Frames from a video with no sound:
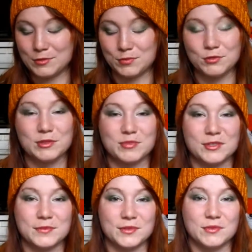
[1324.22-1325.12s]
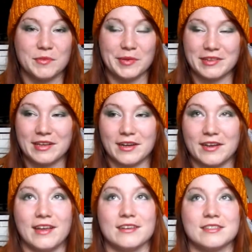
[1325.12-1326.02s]
that was blue or purple when we were
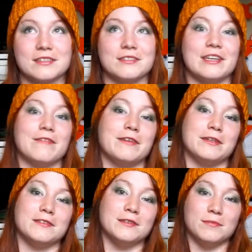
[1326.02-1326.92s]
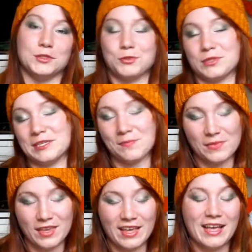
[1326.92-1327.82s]
there, and clearly I failed miserably.
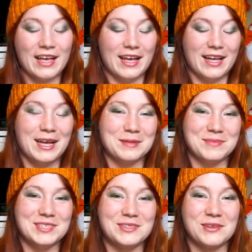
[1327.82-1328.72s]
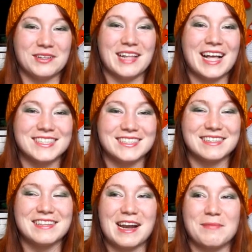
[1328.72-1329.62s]
So the last
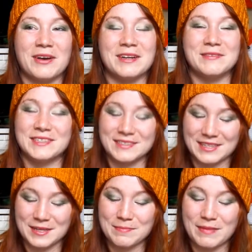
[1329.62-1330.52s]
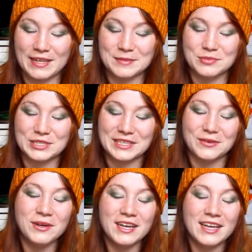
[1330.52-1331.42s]
thing that I bought was
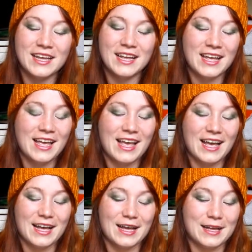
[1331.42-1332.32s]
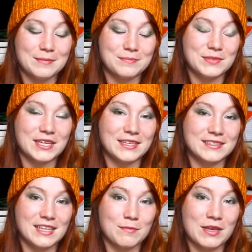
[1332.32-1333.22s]
Malabrigo,
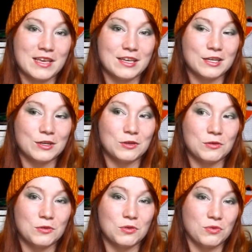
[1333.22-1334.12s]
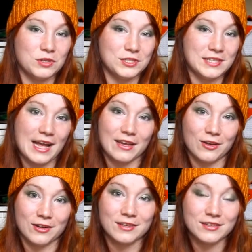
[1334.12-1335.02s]
because they make gorgeous hat
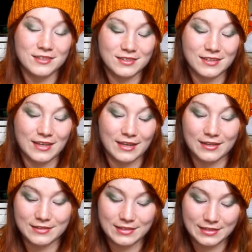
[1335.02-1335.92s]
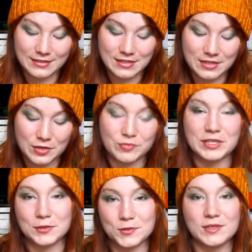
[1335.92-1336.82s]
yarn, and it's in their
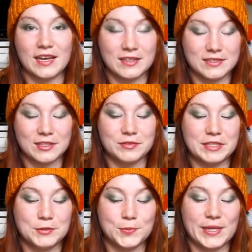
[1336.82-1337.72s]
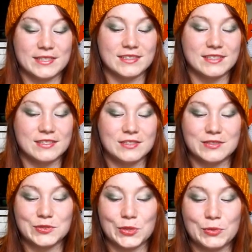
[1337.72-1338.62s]
Rios. Yeah, it is in their Rios base.
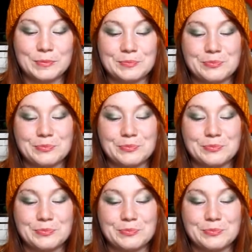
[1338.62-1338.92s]
So